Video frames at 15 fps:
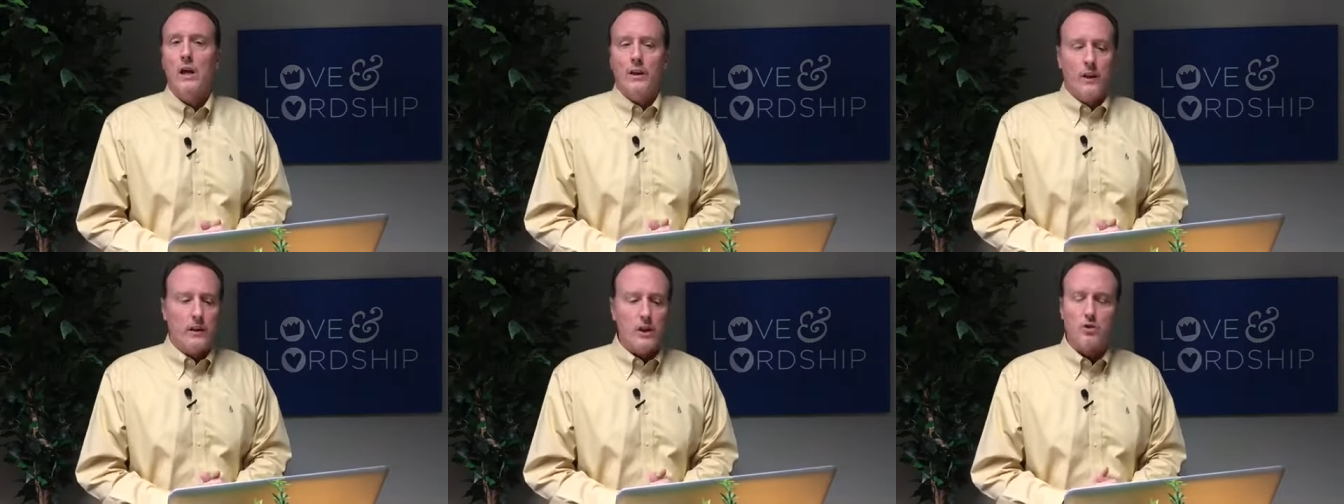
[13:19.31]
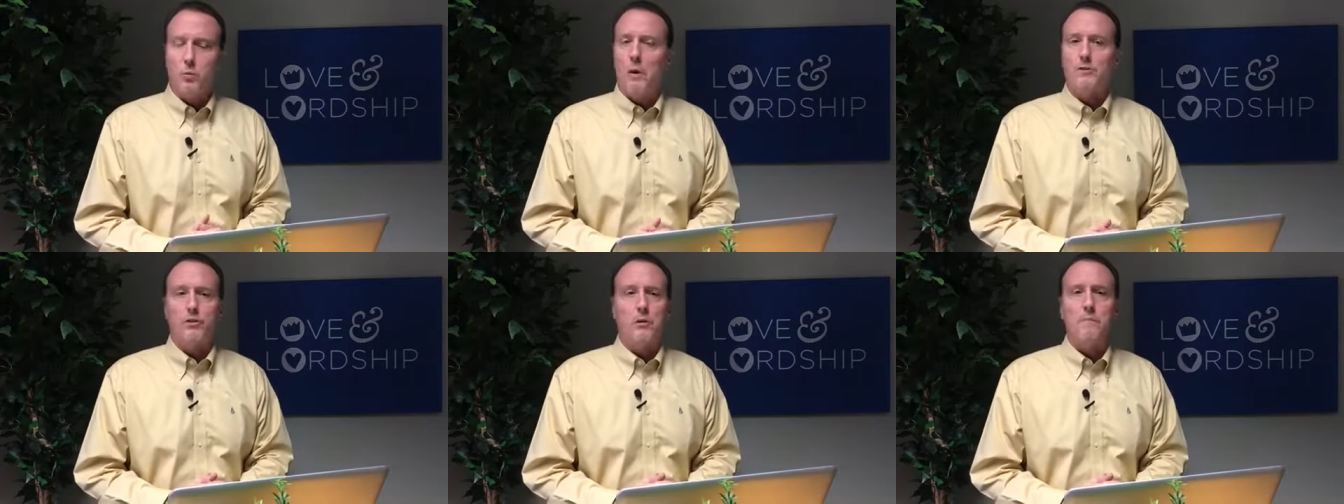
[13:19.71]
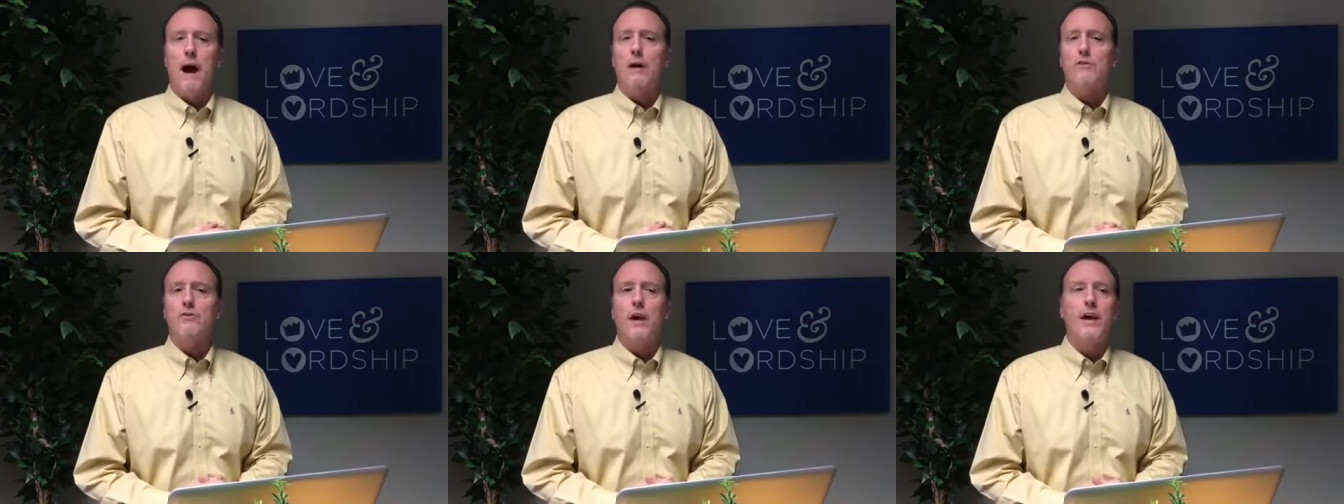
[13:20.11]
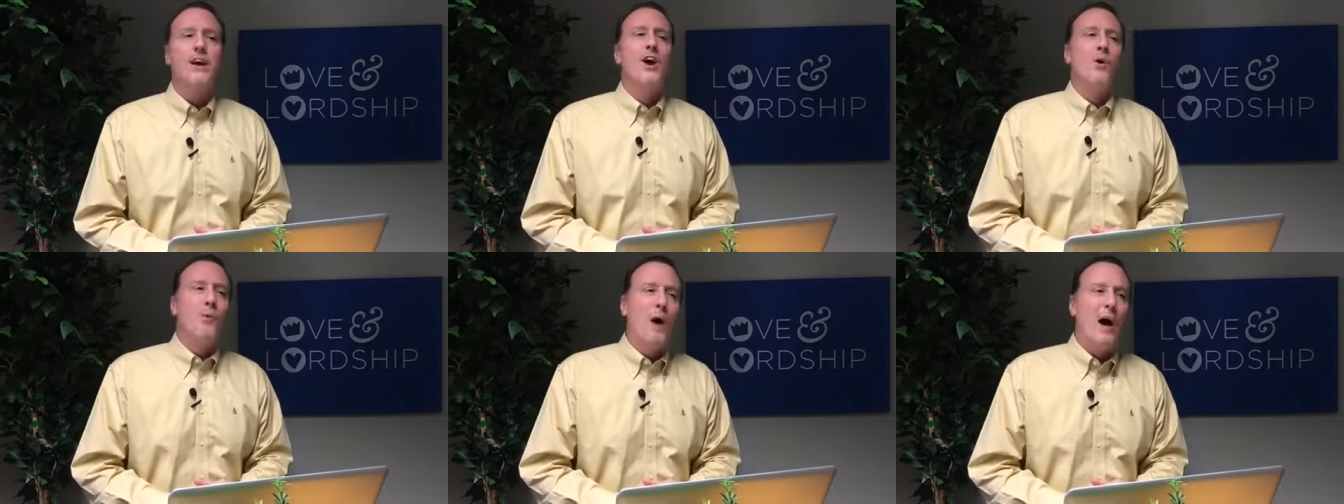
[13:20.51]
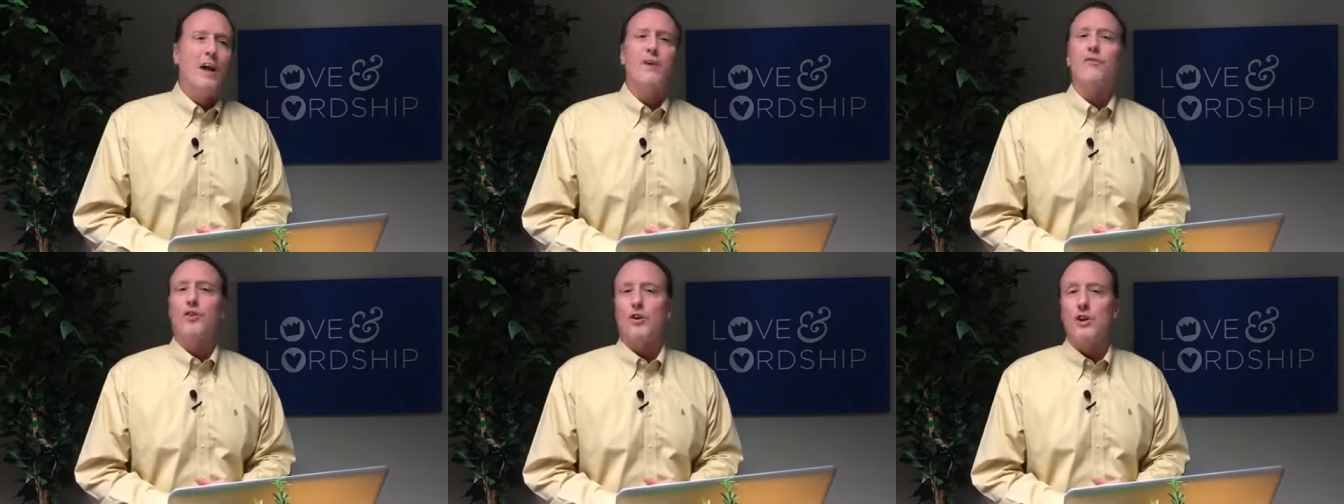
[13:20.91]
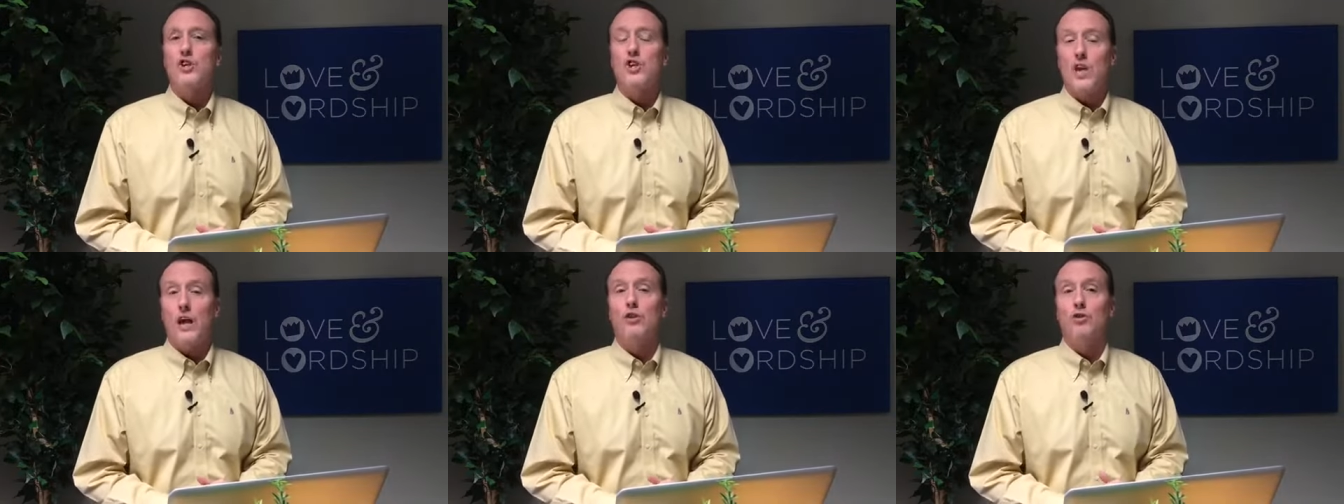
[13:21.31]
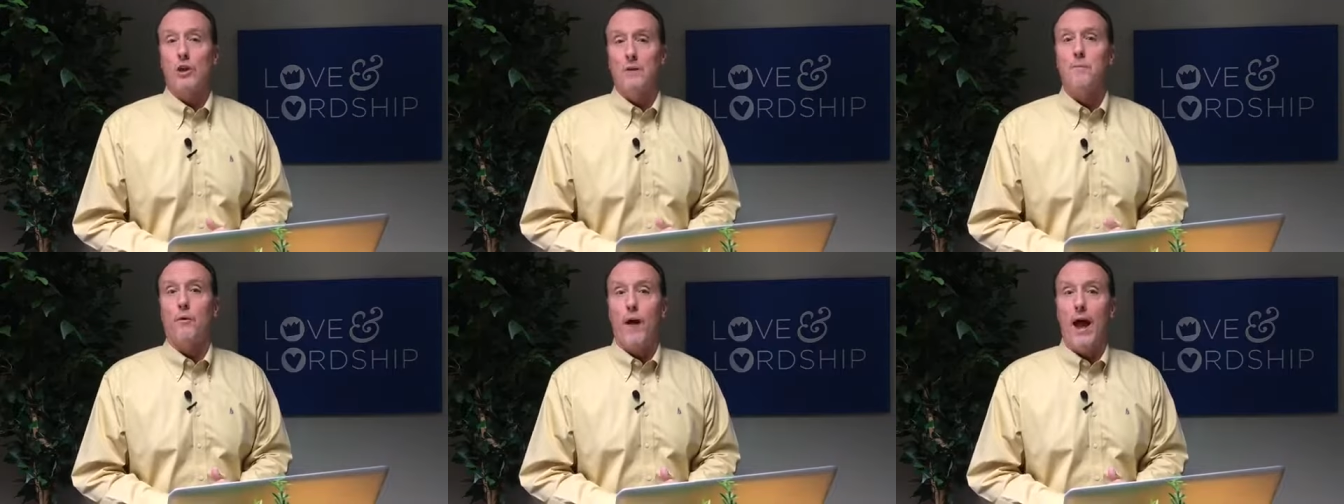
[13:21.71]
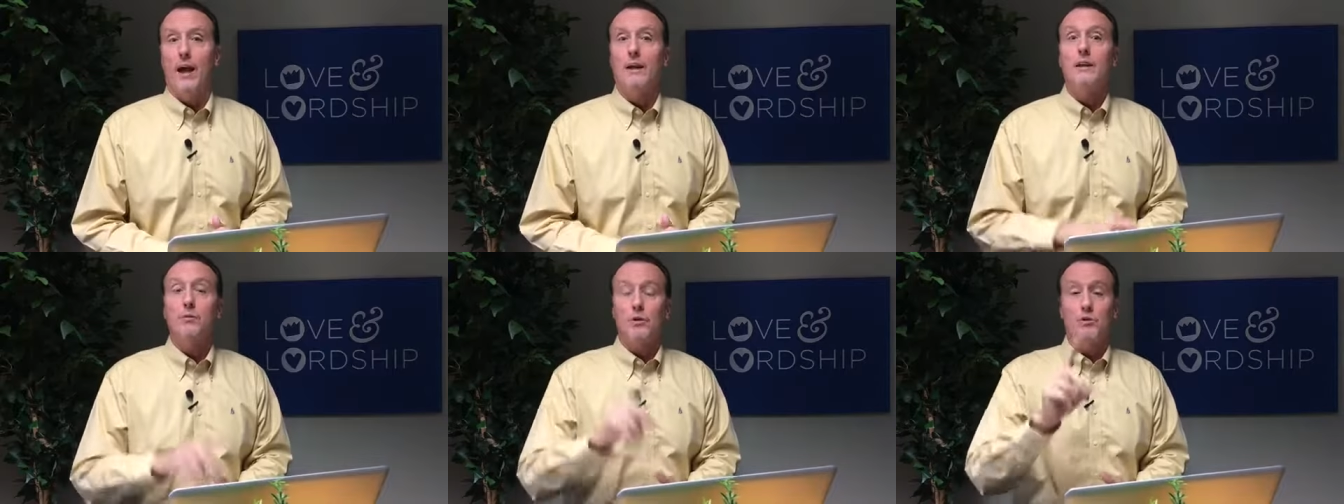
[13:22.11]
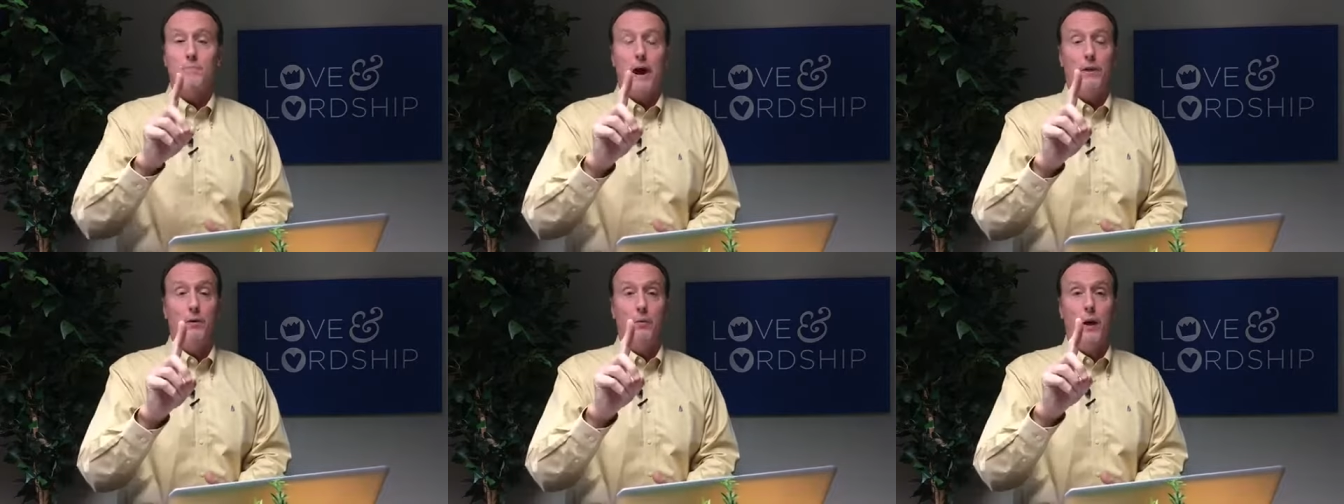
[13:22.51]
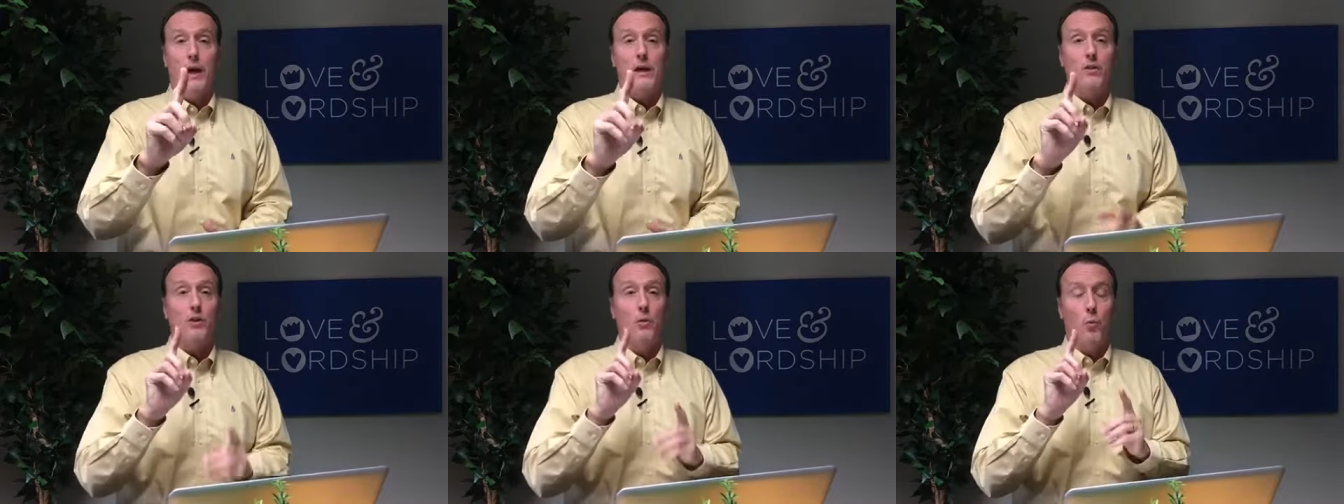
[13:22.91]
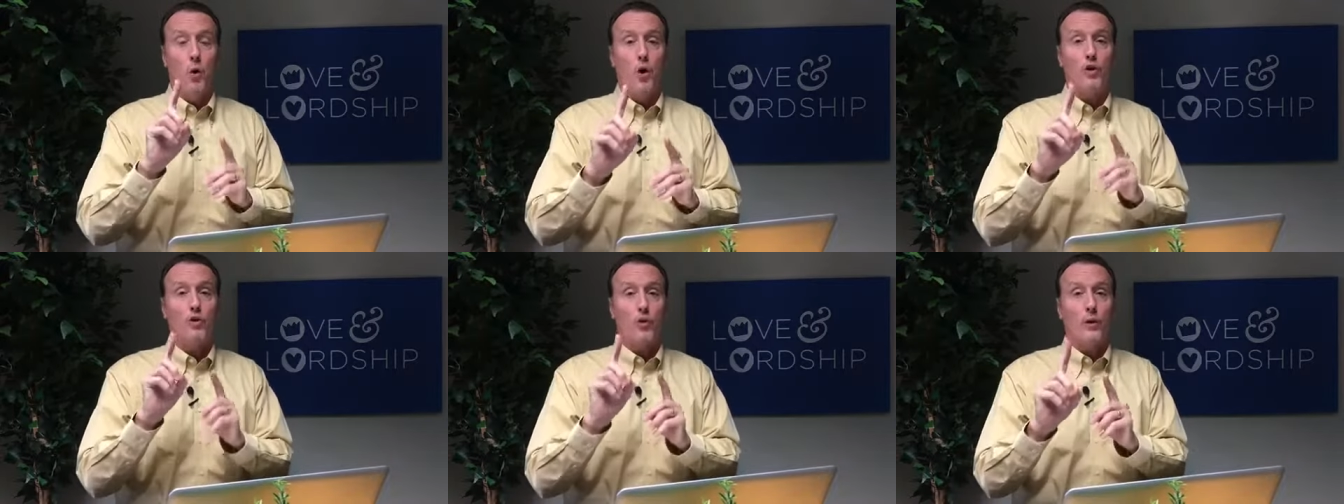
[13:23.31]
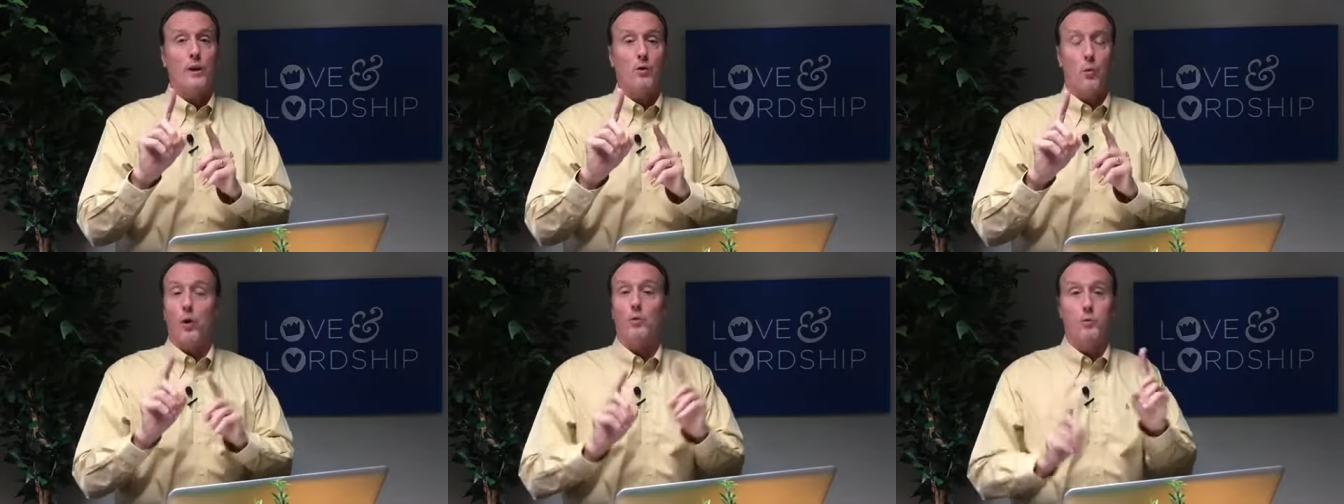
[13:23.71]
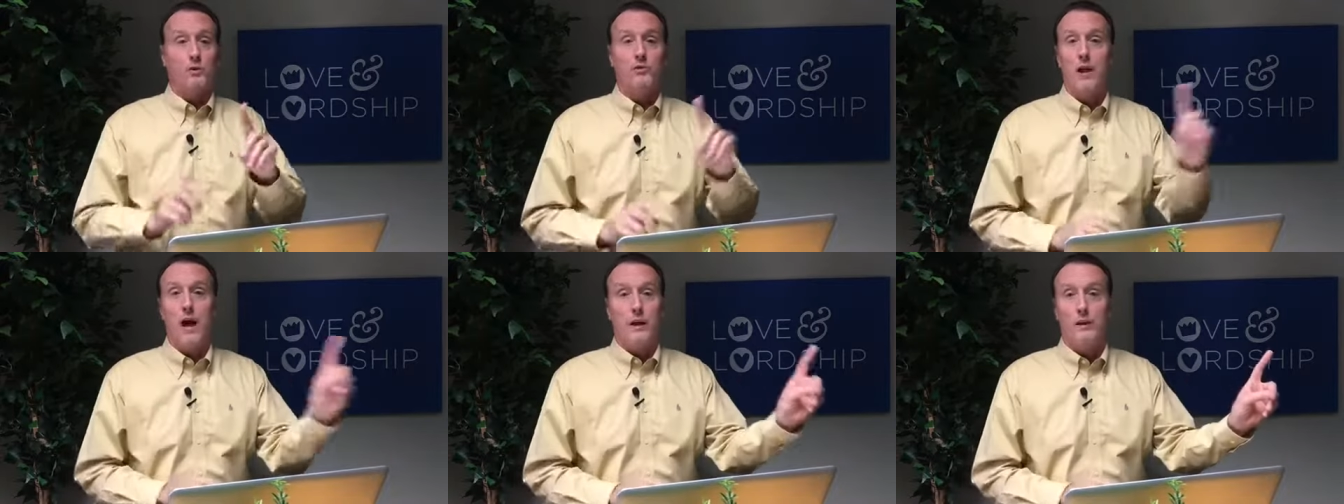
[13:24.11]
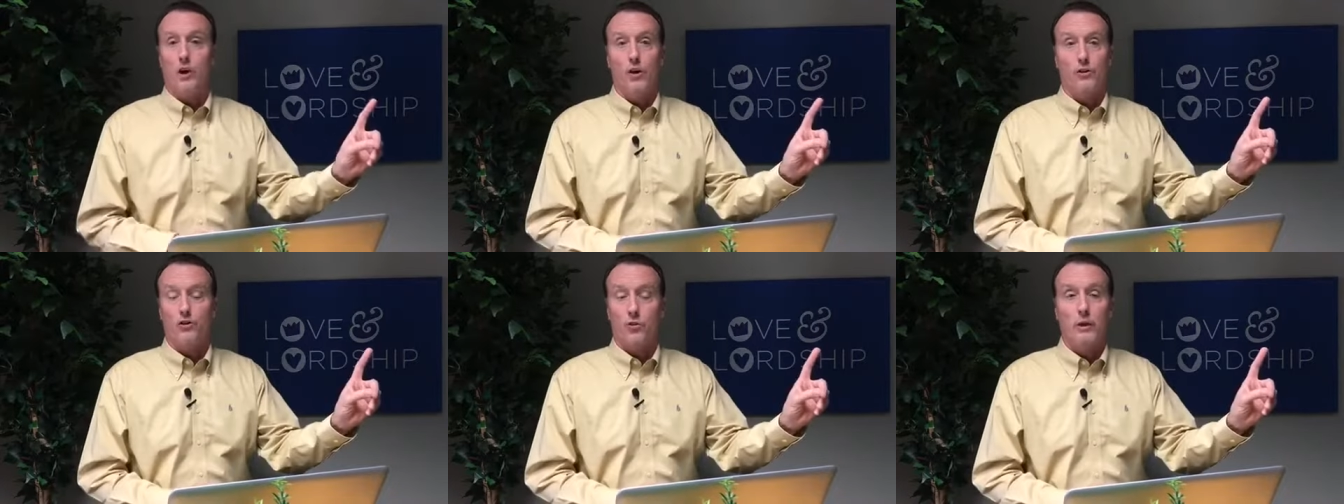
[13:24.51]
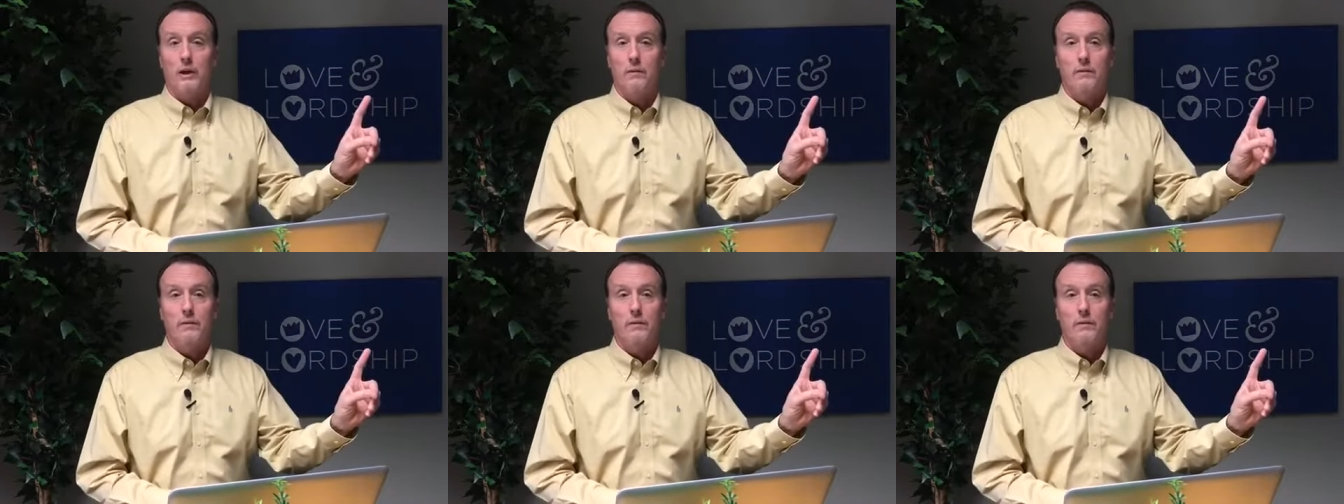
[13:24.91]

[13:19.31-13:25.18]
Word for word: That this wasn't about saying, well, if there is sexual immorality, which by the way, the word, Greek word, was not adultery.